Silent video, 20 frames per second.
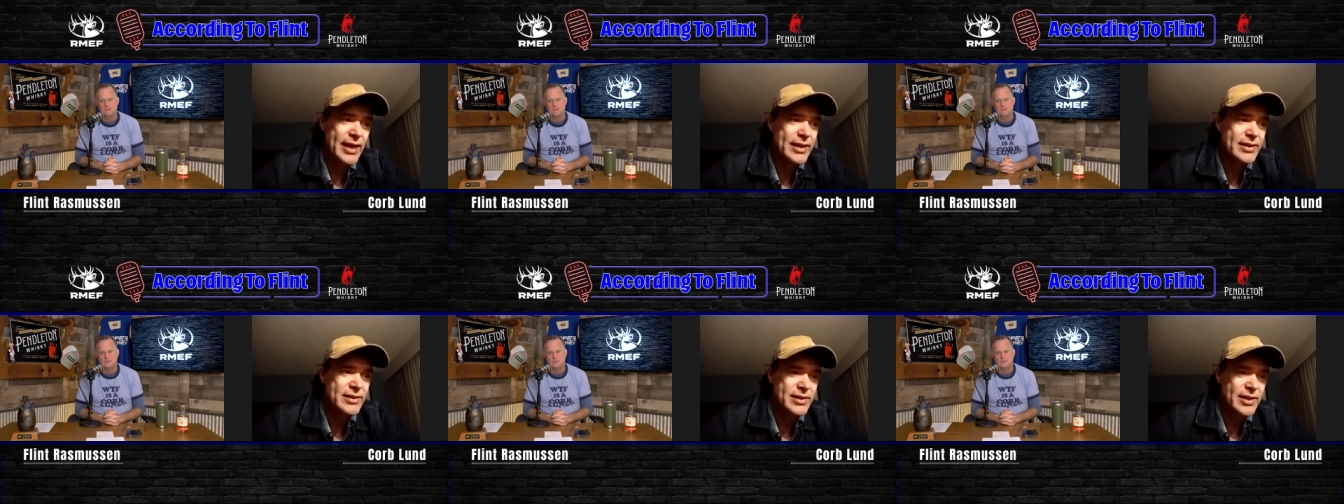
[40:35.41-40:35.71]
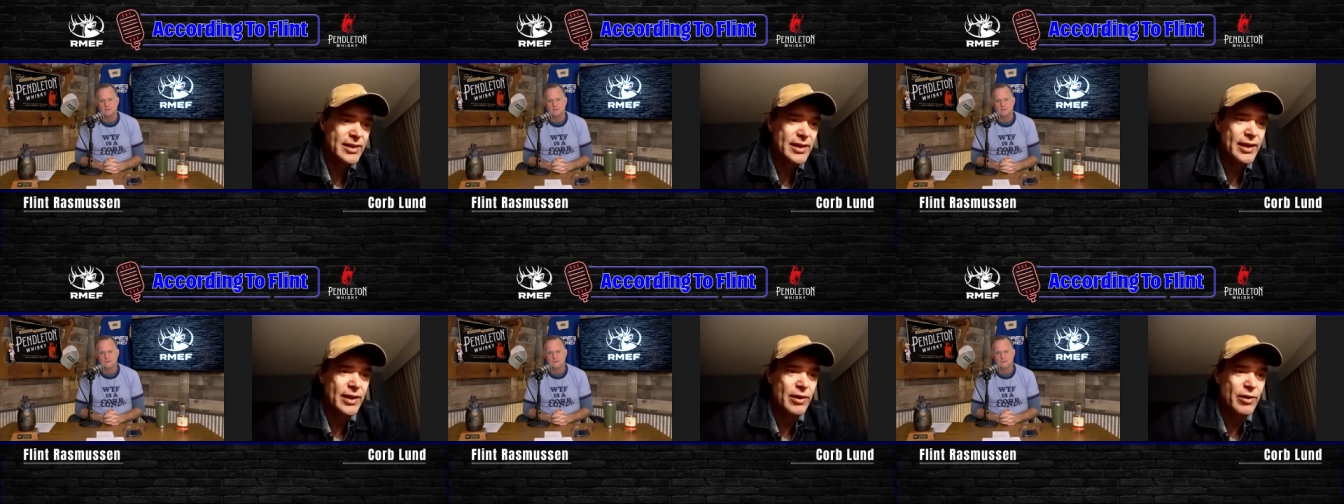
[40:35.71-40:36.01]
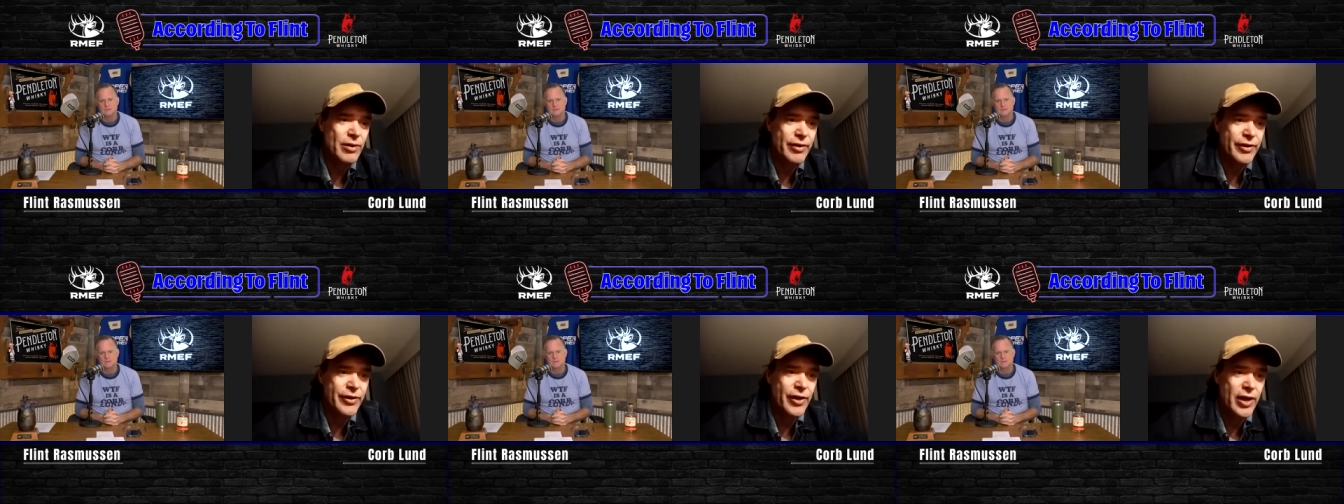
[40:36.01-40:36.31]
can't sing,
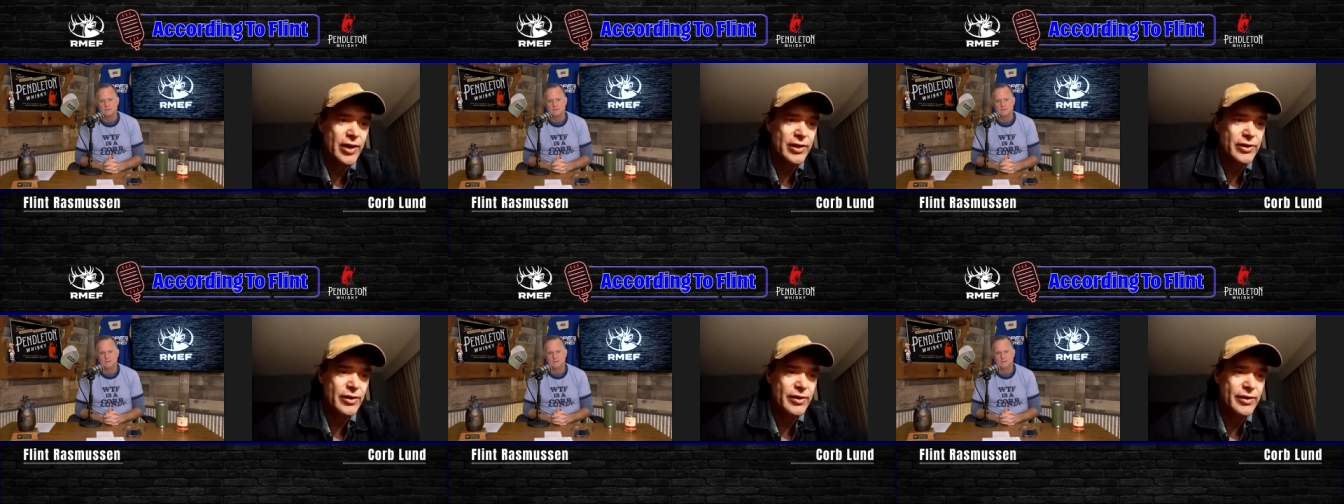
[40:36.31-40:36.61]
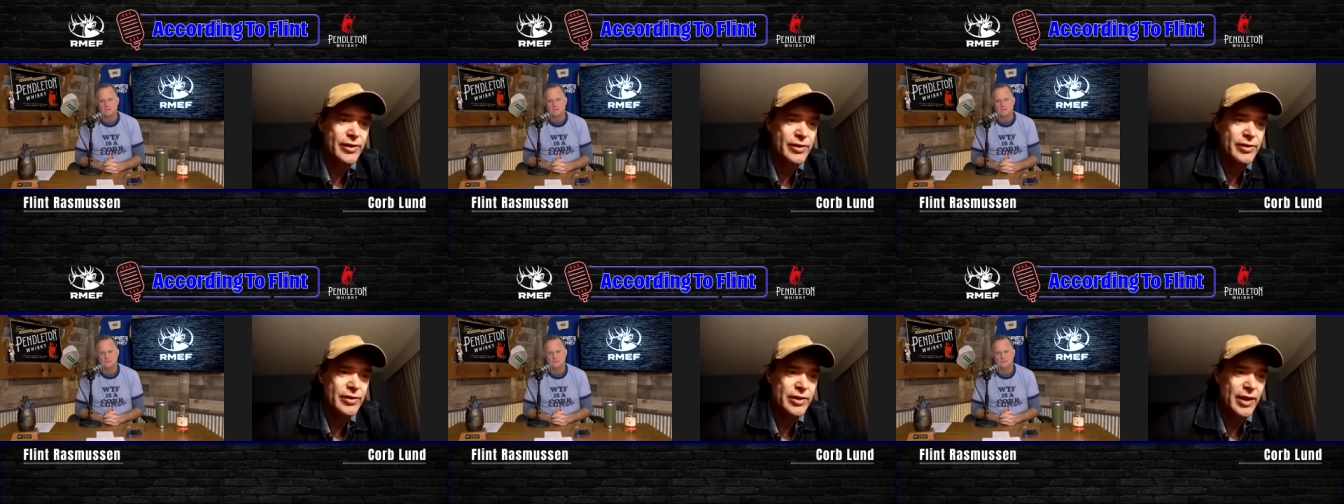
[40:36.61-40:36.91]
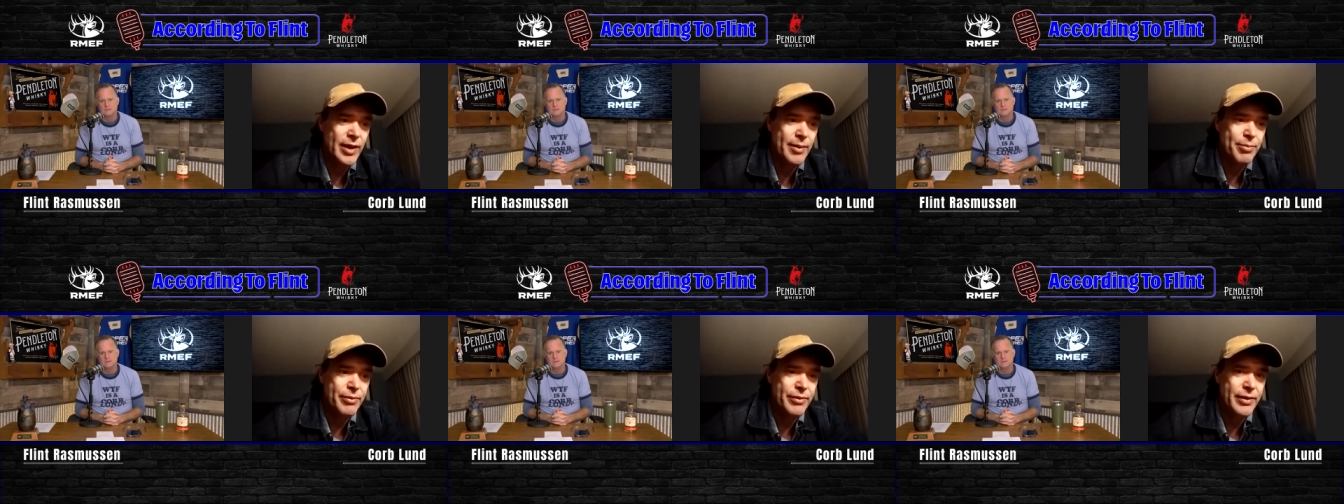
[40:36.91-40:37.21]
you go to the doctor and they
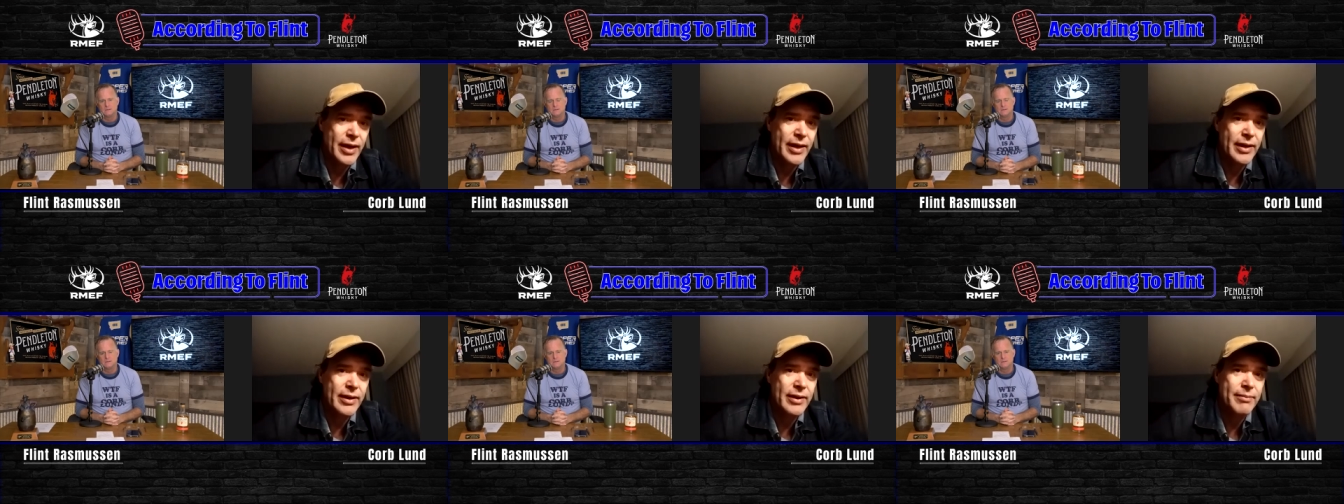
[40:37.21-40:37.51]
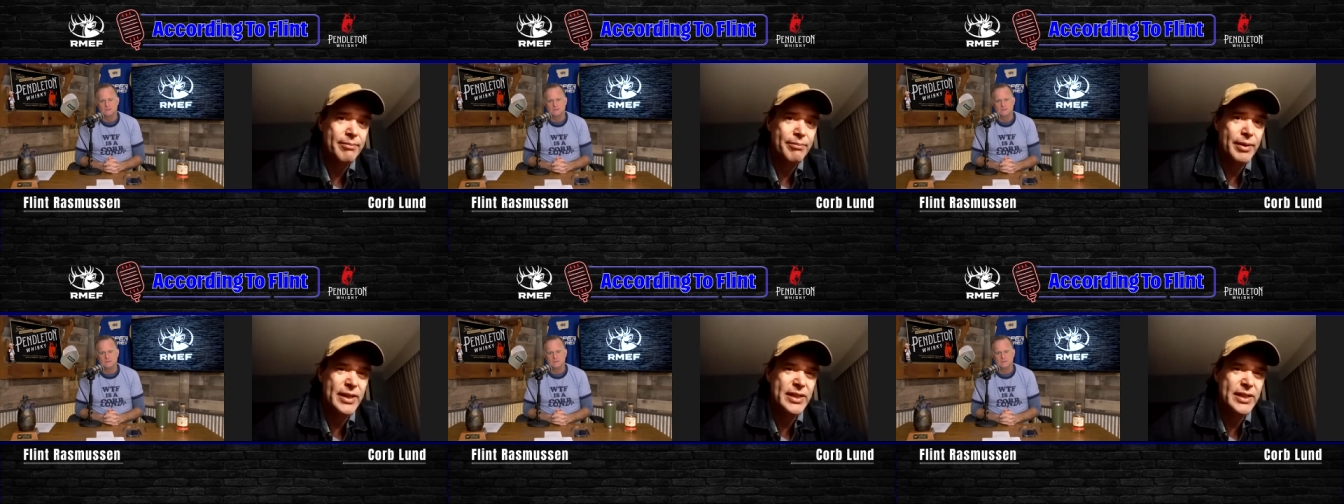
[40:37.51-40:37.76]
hook you up with that.